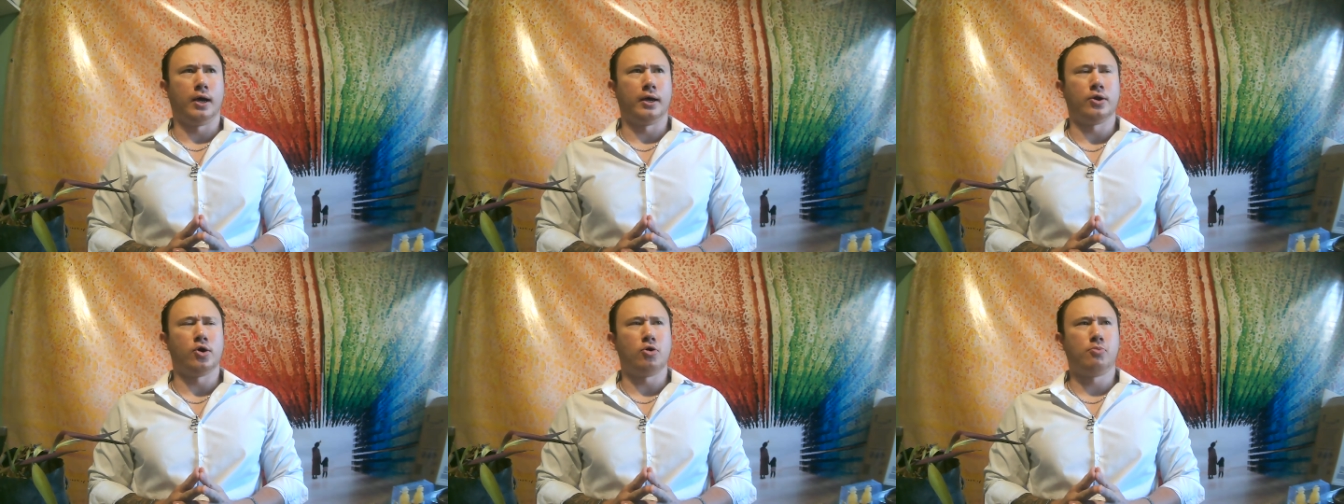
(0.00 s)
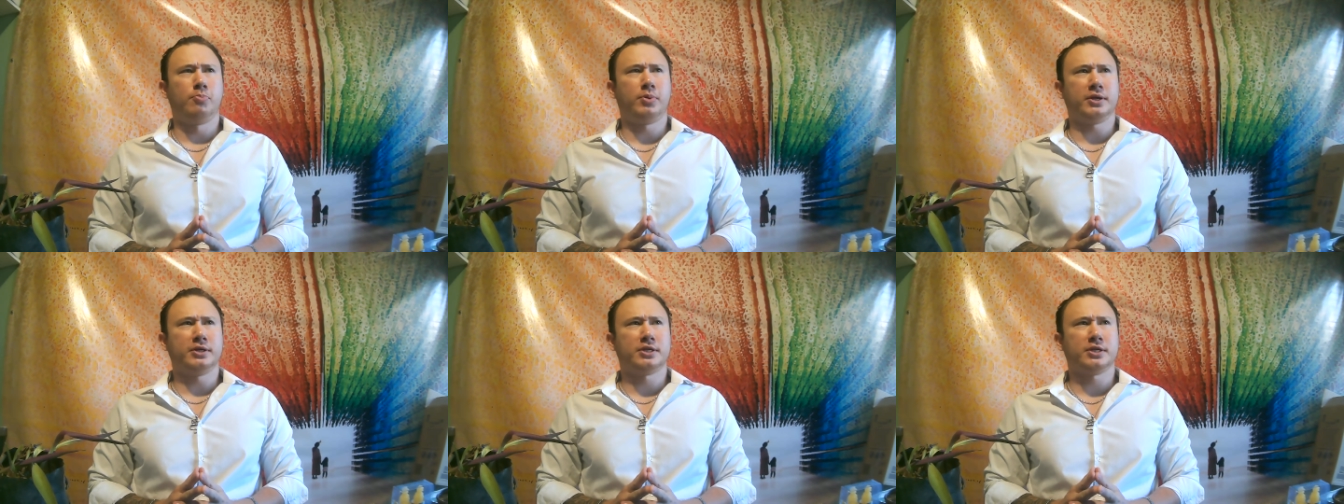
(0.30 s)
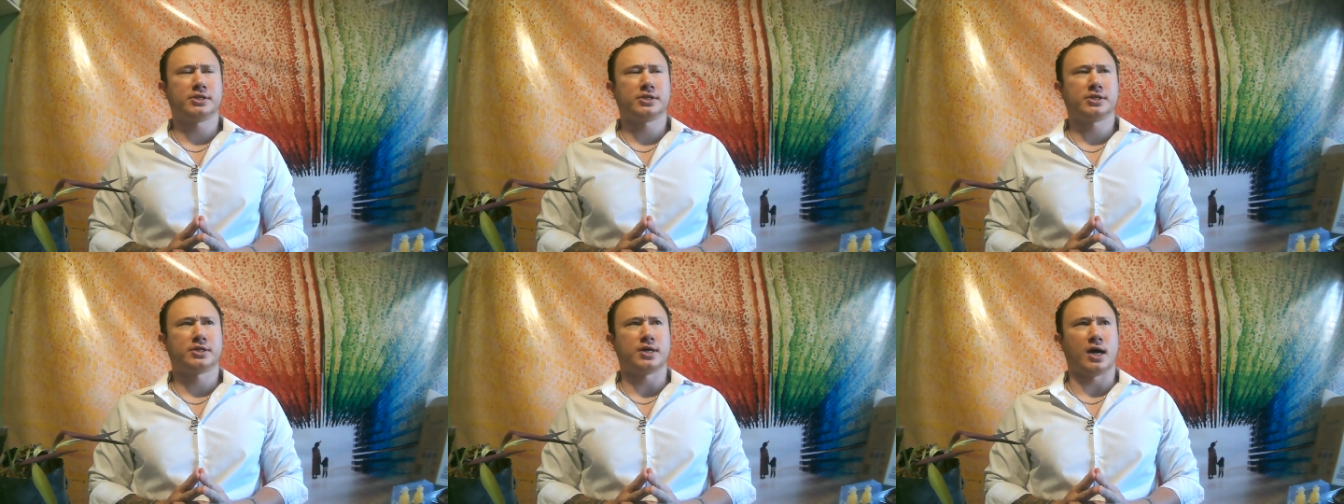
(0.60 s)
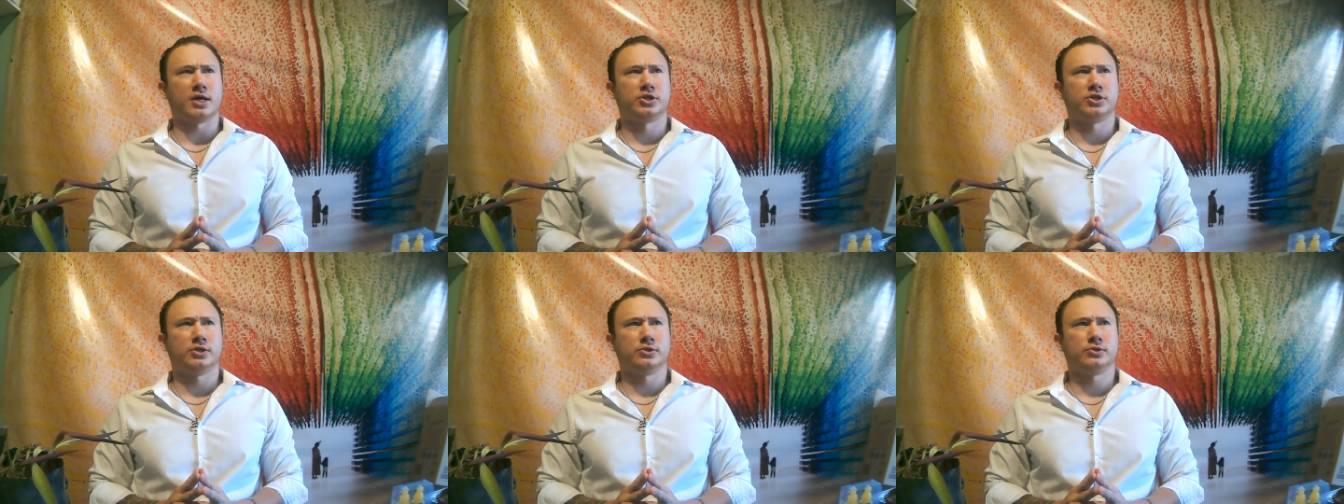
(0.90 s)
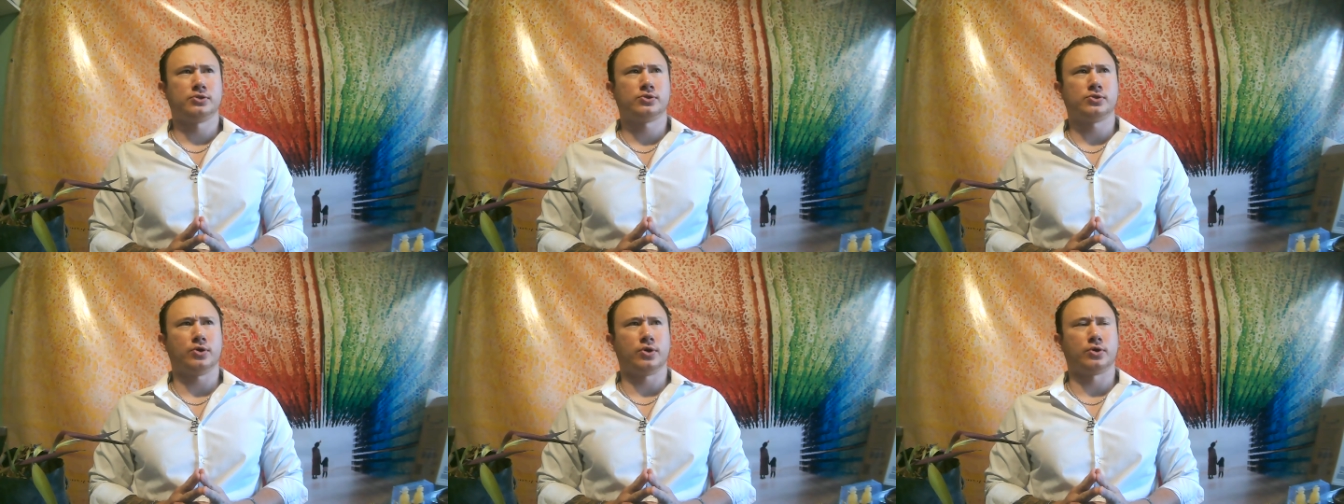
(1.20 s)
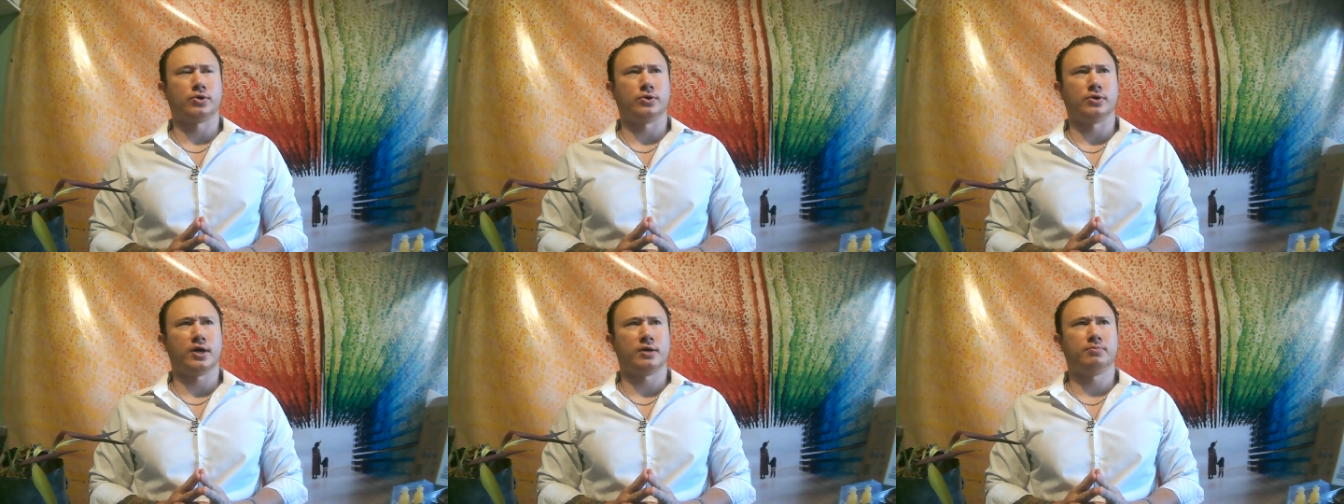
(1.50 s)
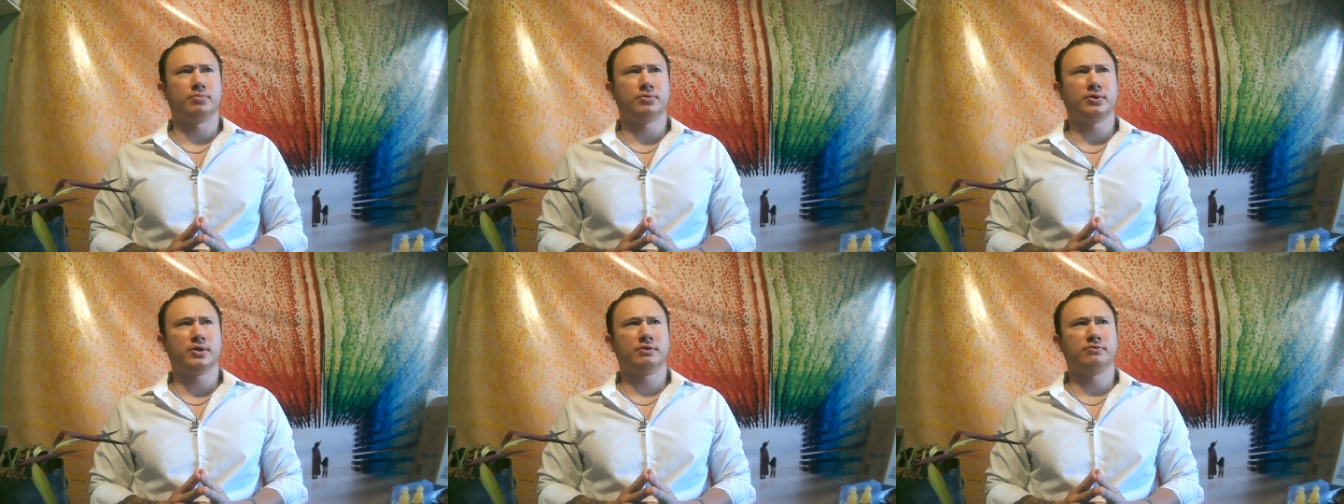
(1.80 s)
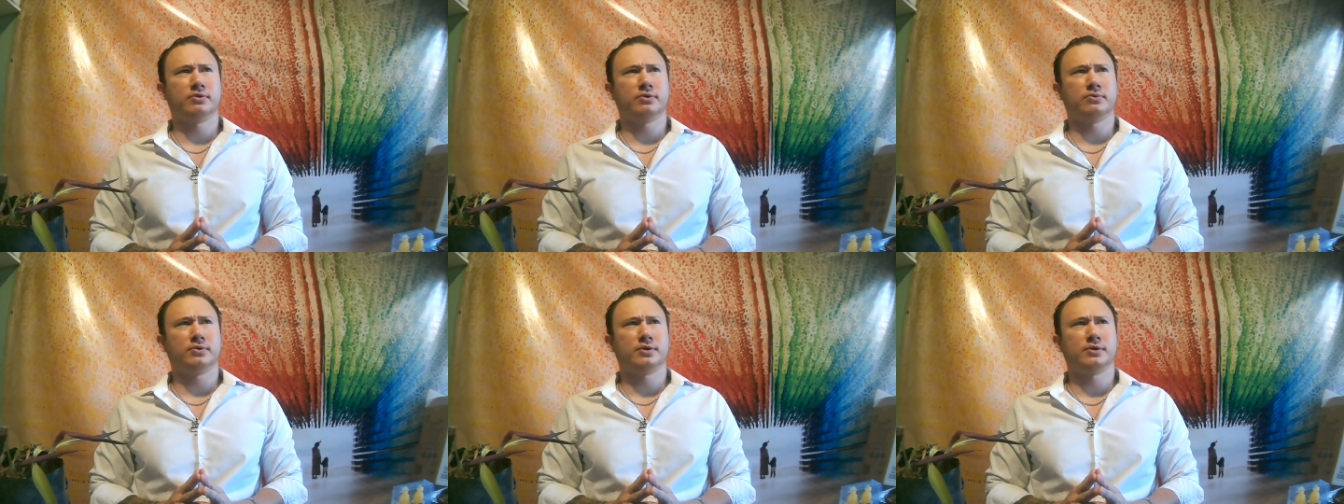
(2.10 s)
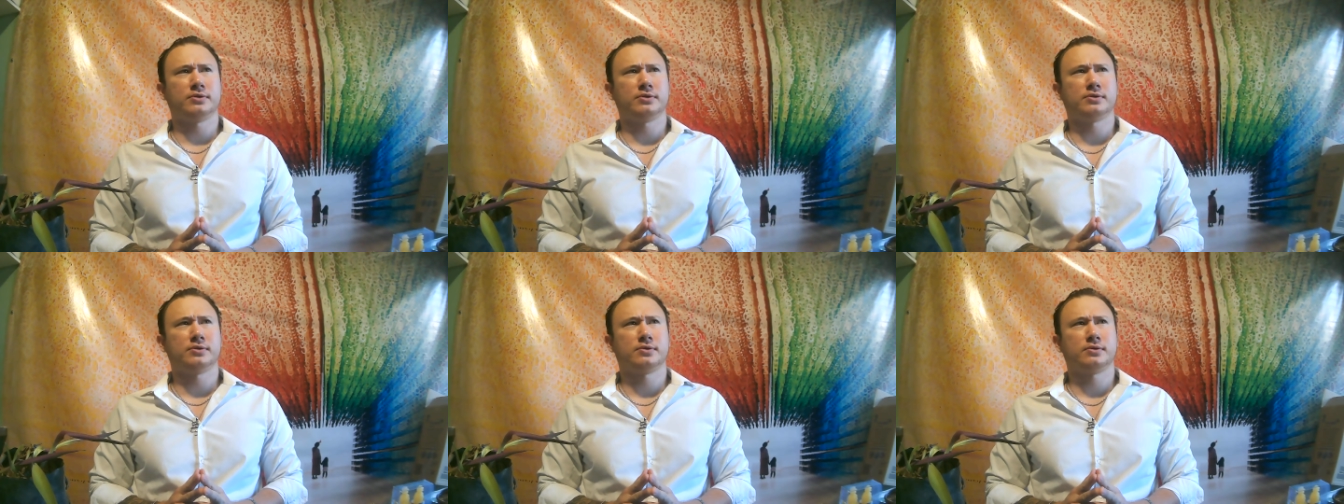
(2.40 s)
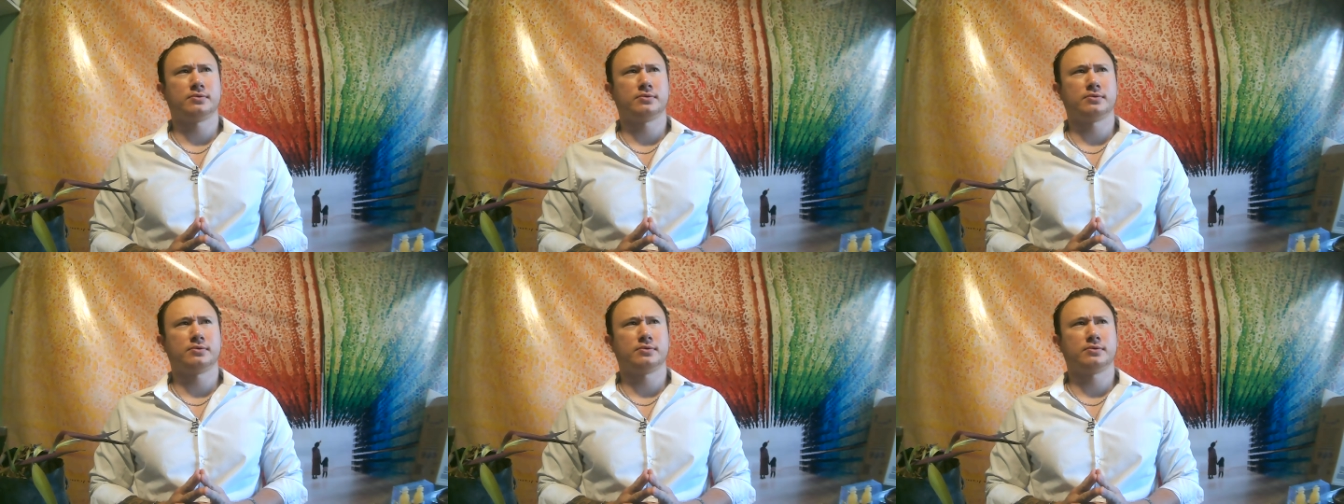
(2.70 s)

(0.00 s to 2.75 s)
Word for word: an open discussion circle. I believe it was